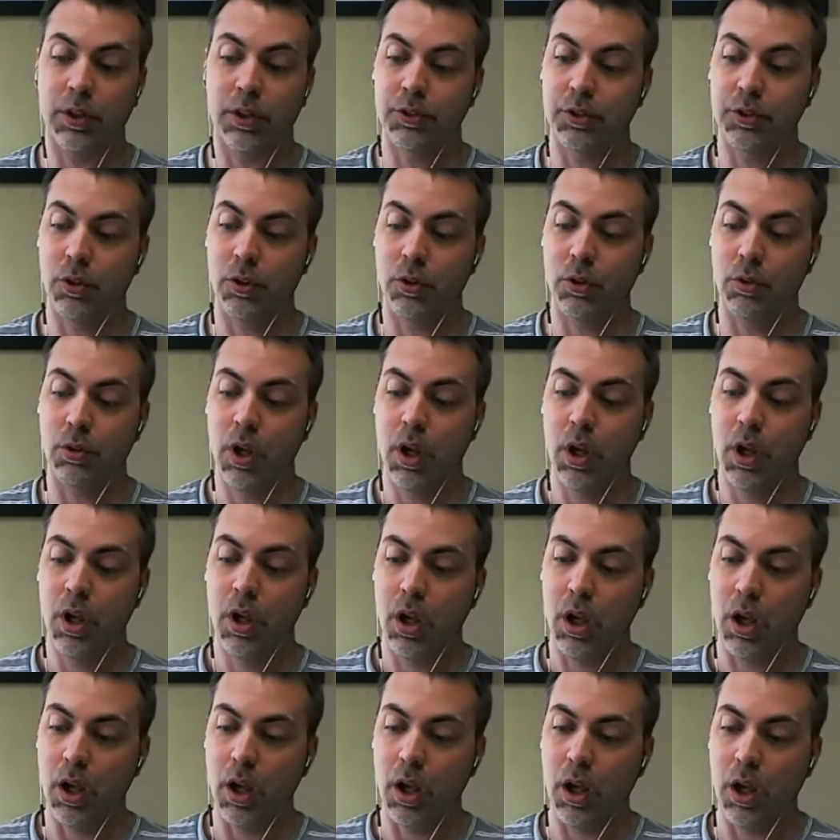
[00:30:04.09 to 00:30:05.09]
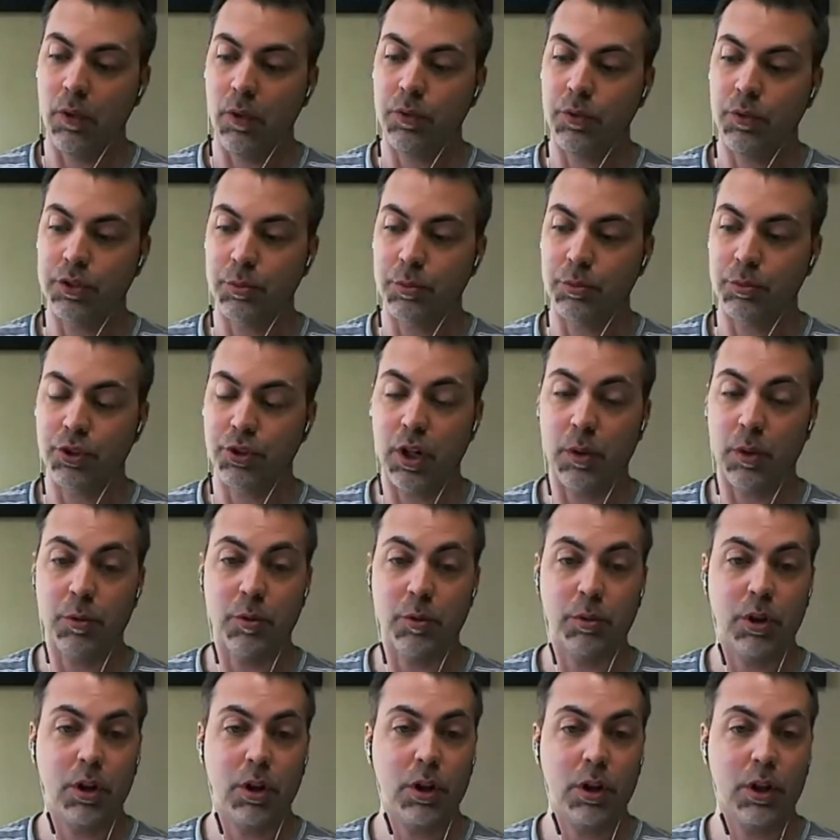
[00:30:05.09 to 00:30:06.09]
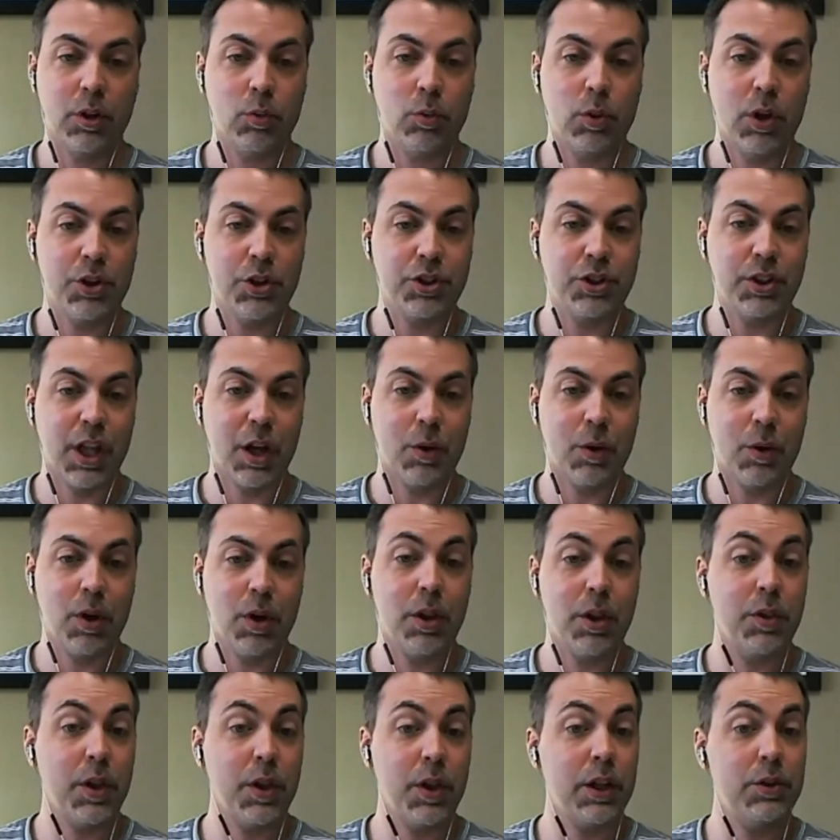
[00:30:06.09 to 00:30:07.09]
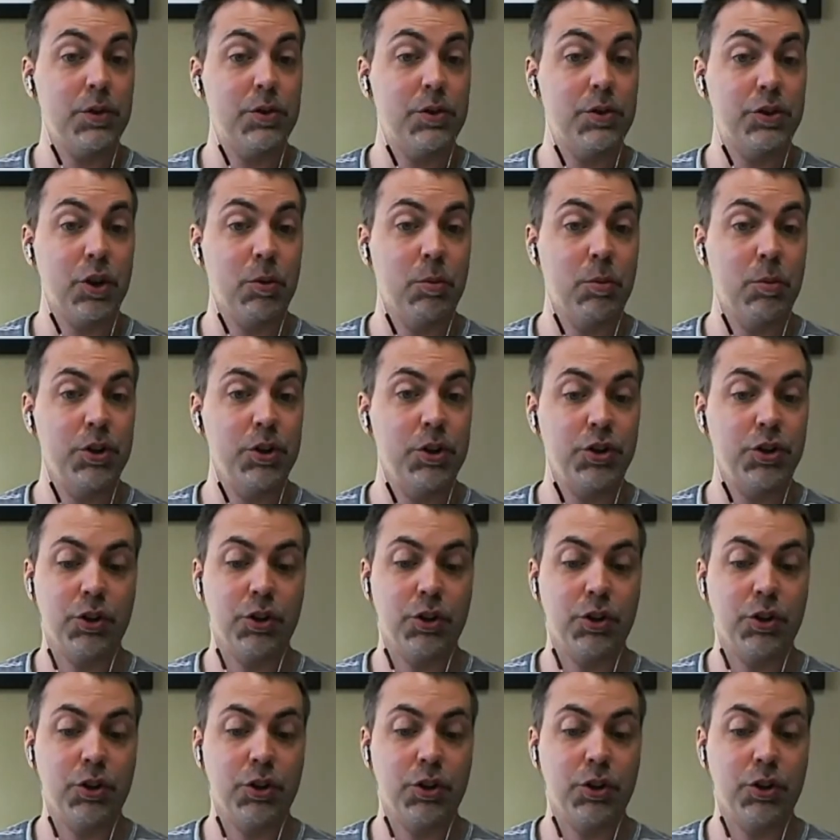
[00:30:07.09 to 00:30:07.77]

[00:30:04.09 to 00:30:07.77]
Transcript: So if you're subscribed to the blog and watching that way, thank you so much.